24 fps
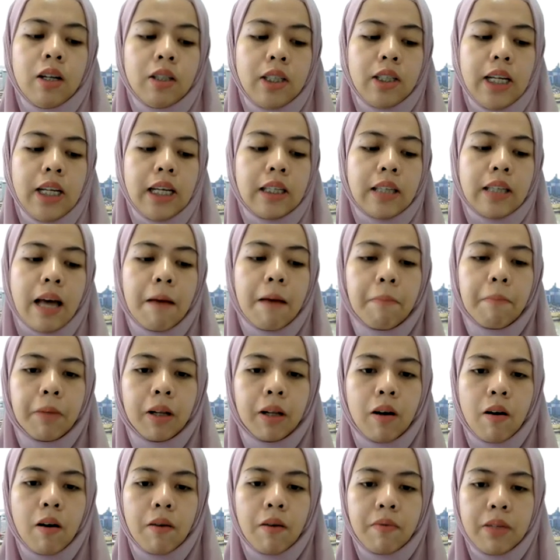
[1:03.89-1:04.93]
The
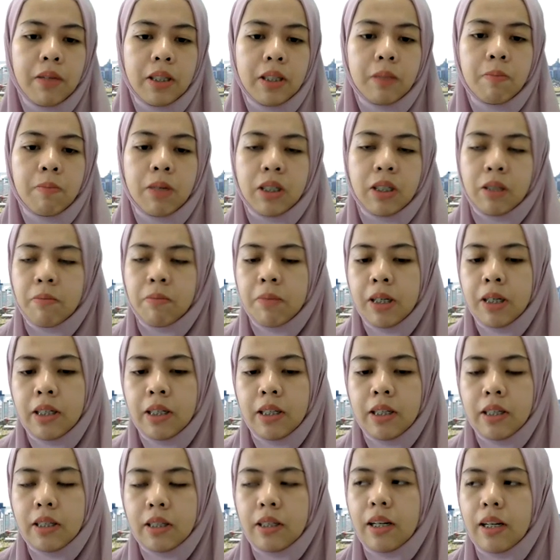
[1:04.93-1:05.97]
example of
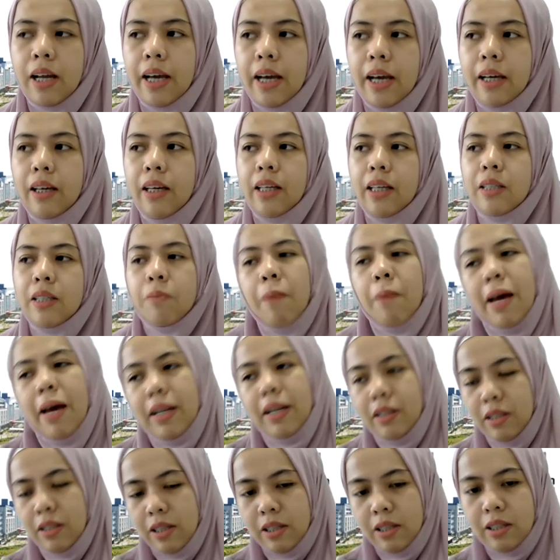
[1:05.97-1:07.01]
disbursement is like
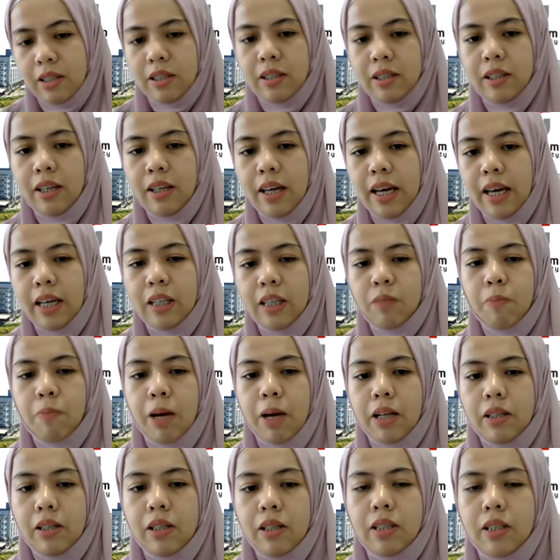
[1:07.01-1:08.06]
expenses,
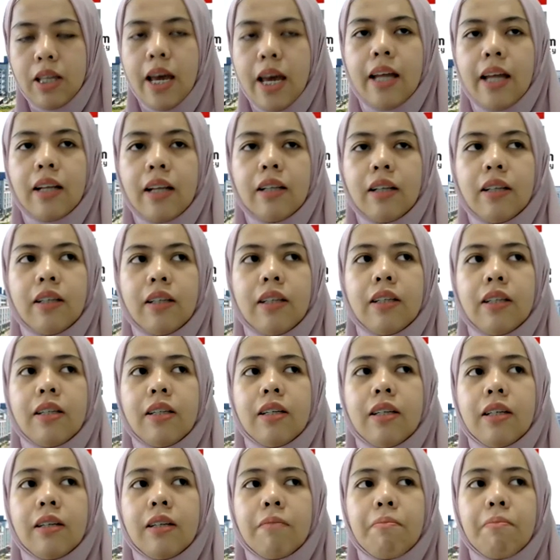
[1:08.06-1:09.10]
and
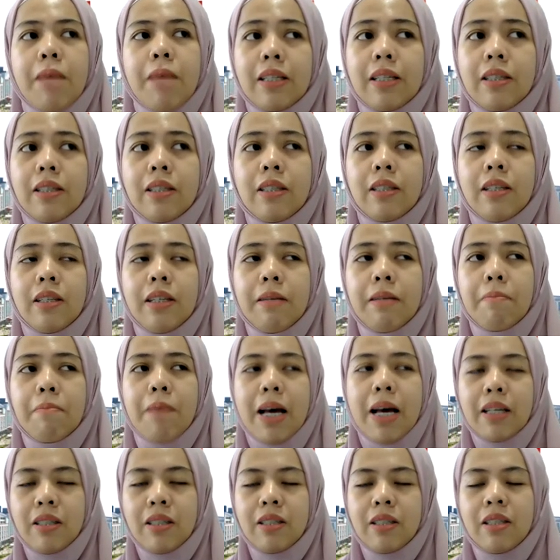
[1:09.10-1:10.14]
the
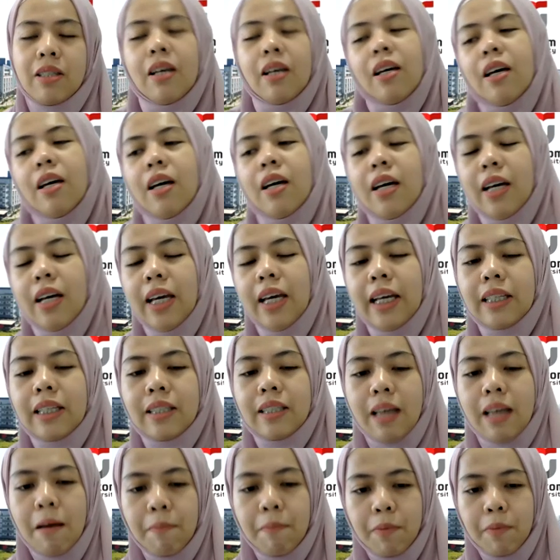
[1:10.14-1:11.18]
best
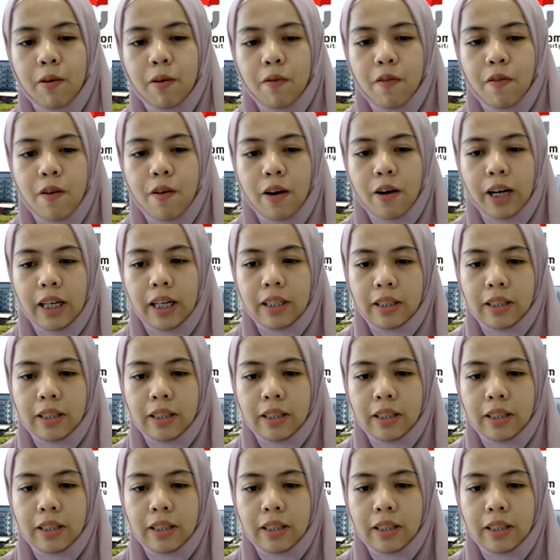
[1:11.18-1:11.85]
example for